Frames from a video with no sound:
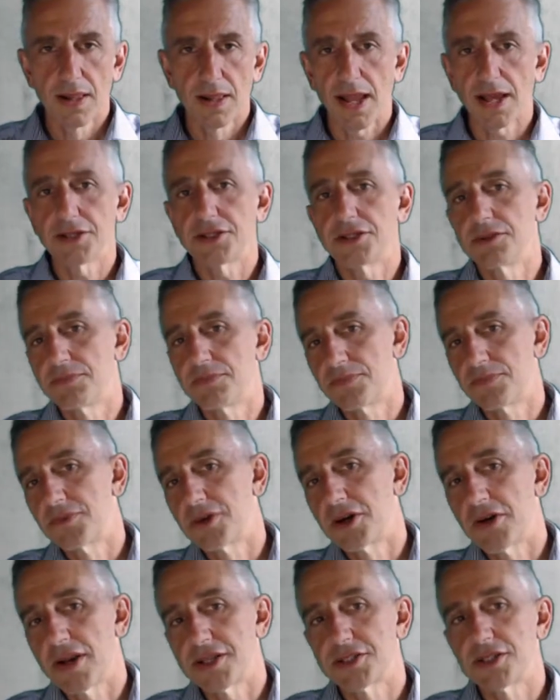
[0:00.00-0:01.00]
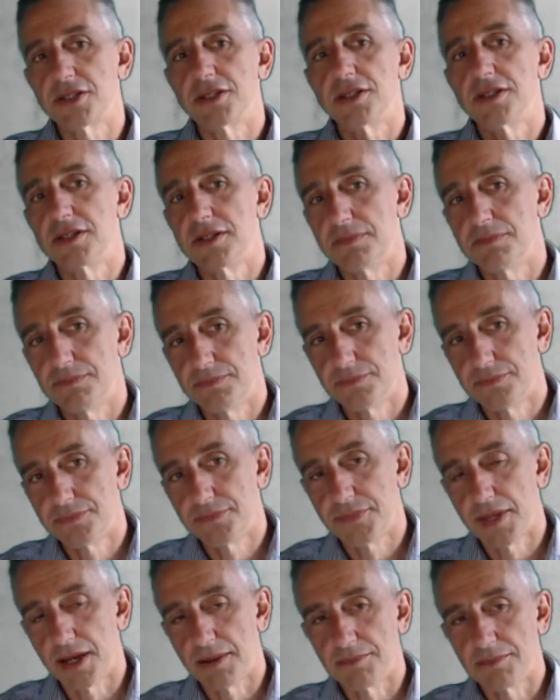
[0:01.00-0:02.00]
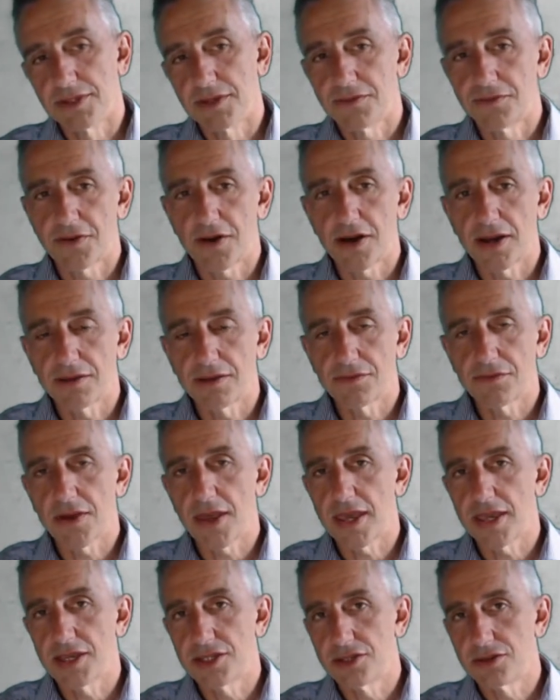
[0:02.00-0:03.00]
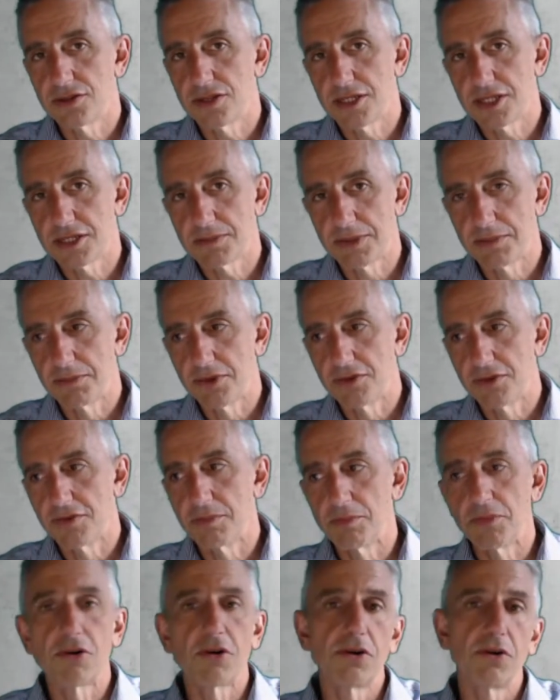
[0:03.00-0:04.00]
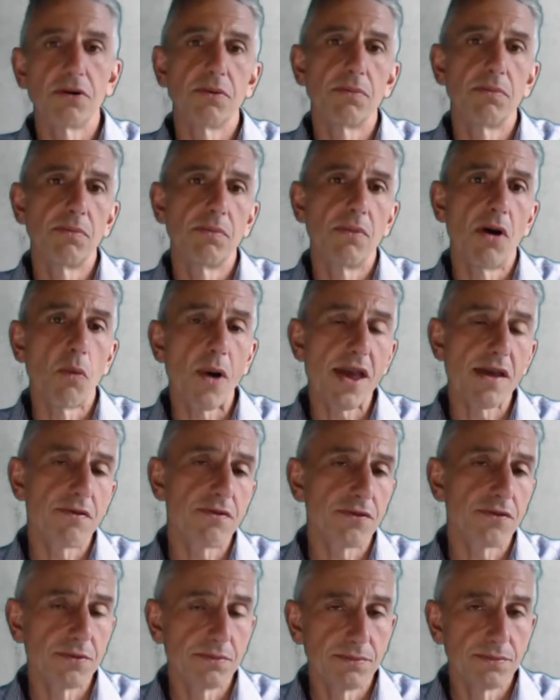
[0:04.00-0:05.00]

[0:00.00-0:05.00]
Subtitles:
As you progress to the define phase, you need to be moving more away from